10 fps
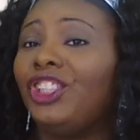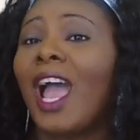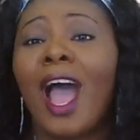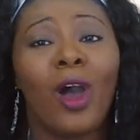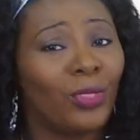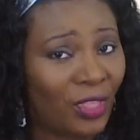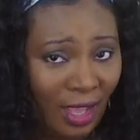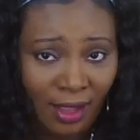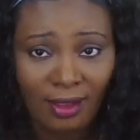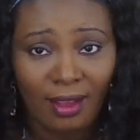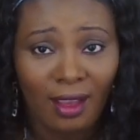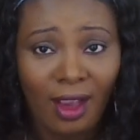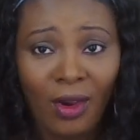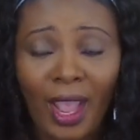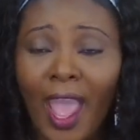y'all think.
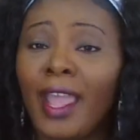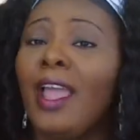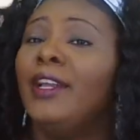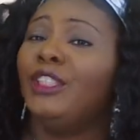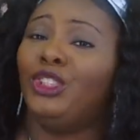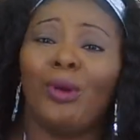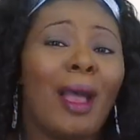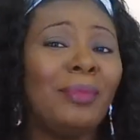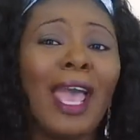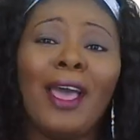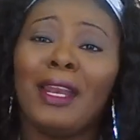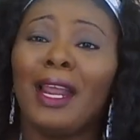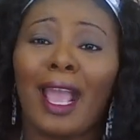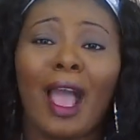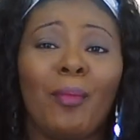Okay, drop down in
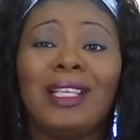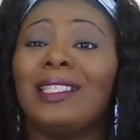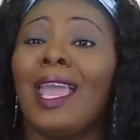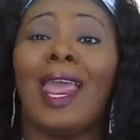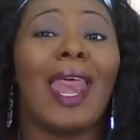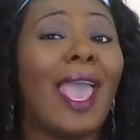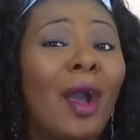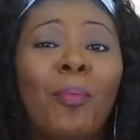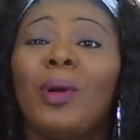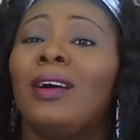the comments and help